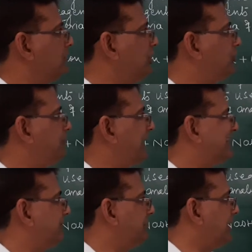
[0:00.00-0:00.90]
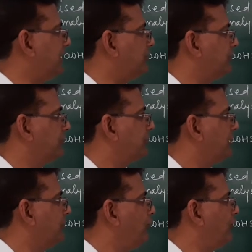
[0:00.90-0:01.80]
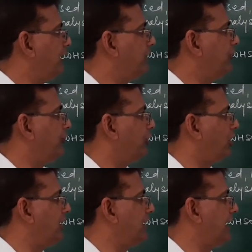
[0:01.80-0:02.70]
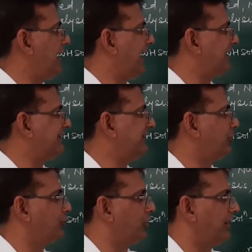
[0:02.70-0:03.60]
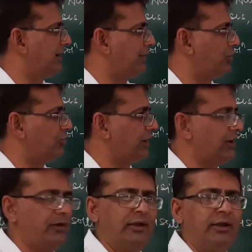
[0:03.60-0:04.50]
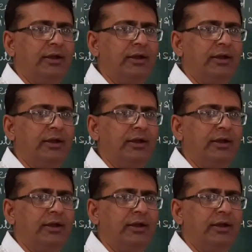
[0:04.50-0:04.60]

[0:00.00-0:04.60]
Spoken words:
This precipitate, when dissolved in excess of sodium hydroxide,